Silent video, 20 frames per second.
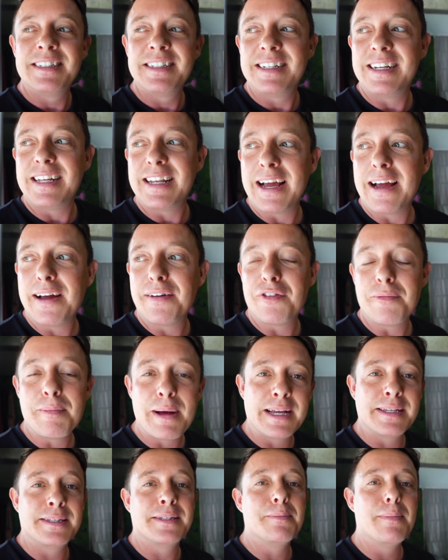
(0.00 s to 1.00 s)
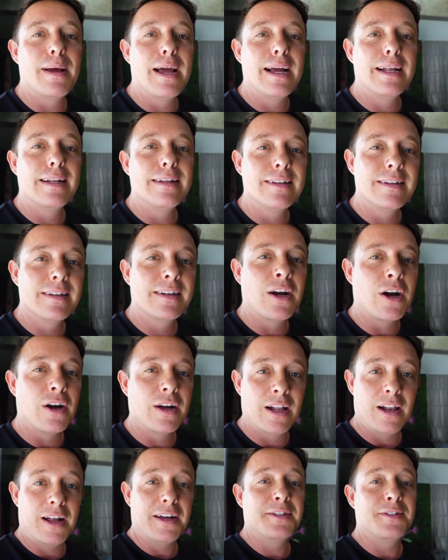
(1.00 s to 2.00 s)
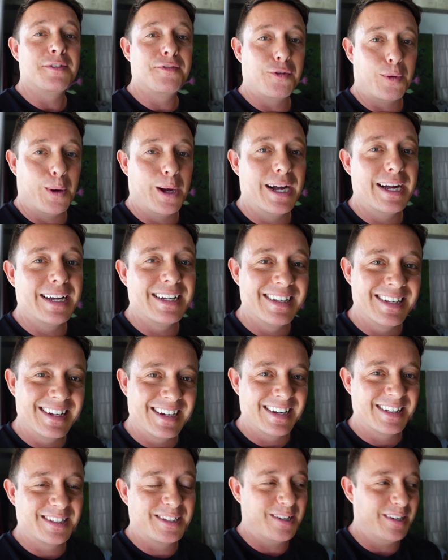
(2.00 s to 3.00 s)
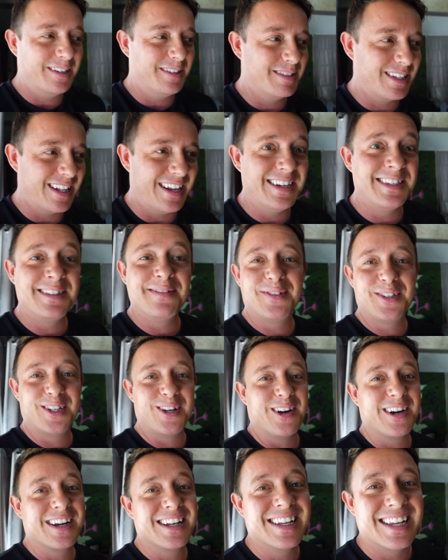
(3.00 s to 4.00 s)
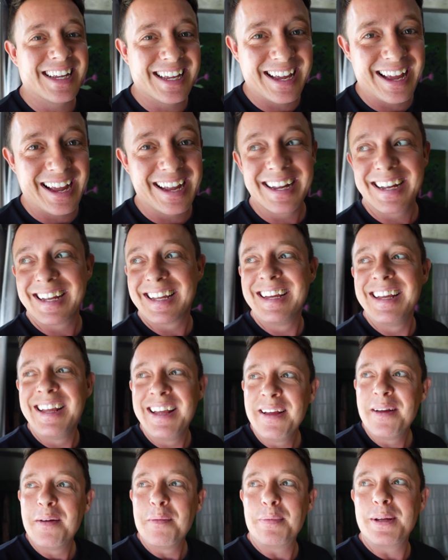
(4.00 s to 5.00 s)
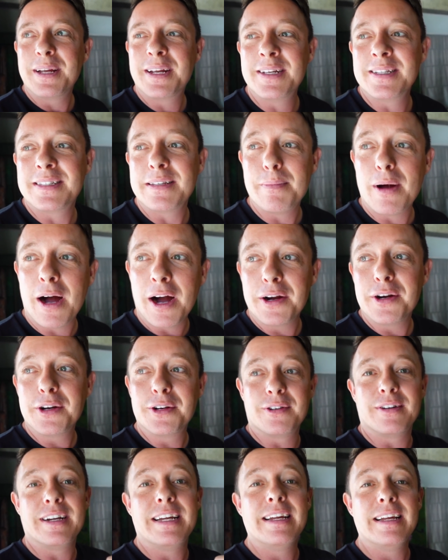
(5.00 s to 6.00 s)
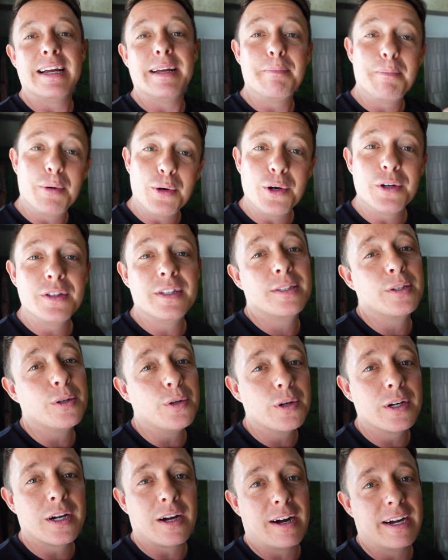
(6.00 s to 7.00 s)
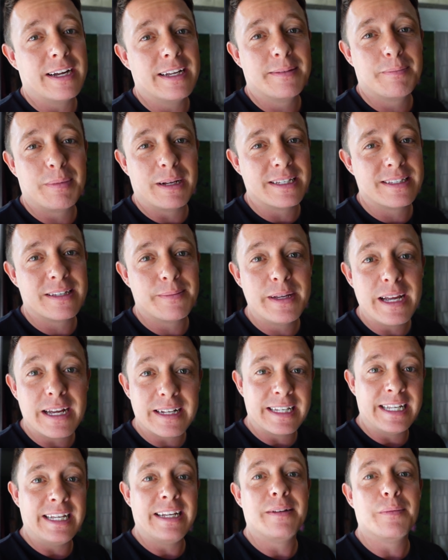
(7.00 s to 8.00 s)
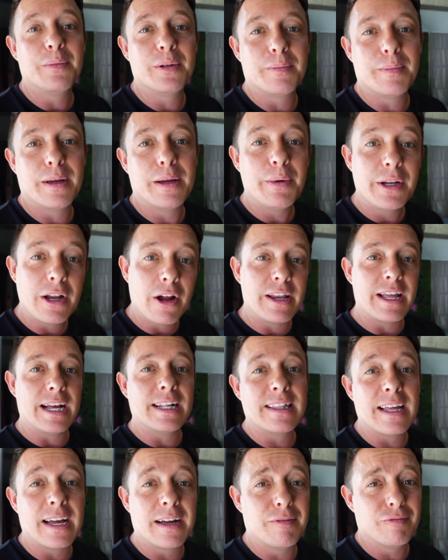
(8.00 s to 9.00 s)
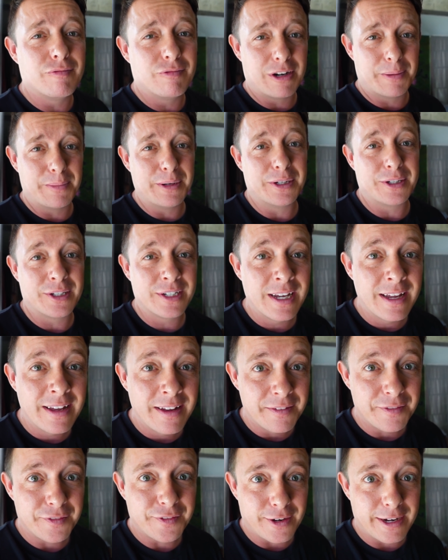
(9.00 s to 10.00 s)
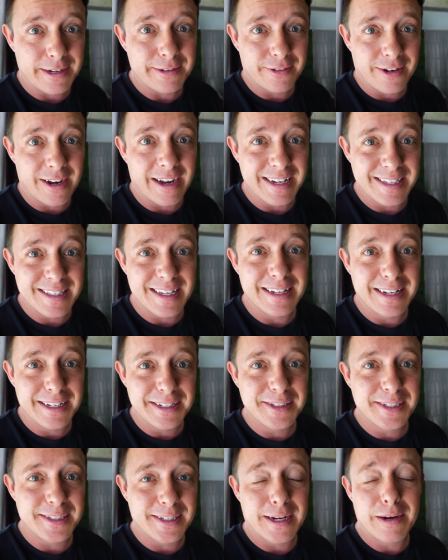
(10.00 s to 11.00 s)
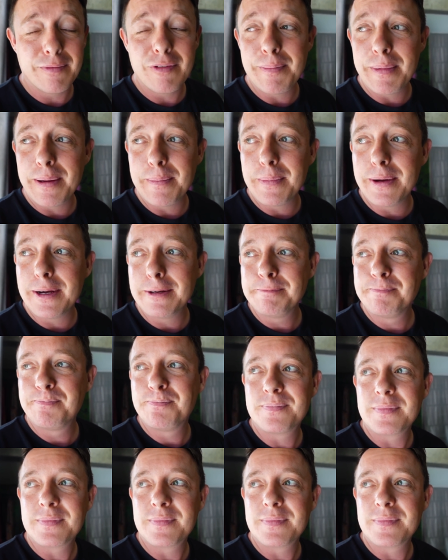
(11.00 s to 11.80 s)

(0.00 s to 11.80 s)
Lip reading: and have a masa man and a glass of wine and a slice of chocolate cake because I'm hungry. And poor the tour guide, bless him, he hadn't eaten with me. We'd only had that rubbish fried rice at lunchtime, remember?